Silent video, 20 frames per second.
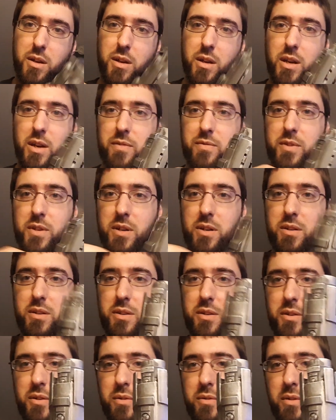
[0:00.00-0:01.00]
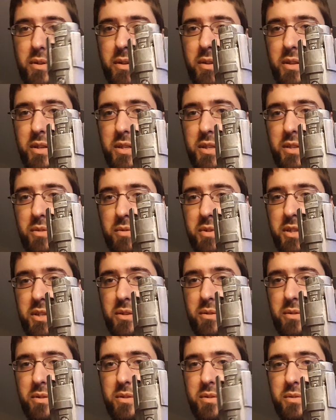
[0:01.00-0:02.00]
have to undo these 3
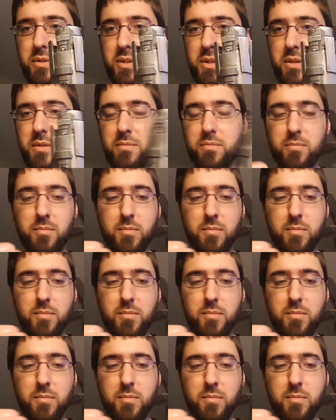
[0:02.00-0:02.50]
screws.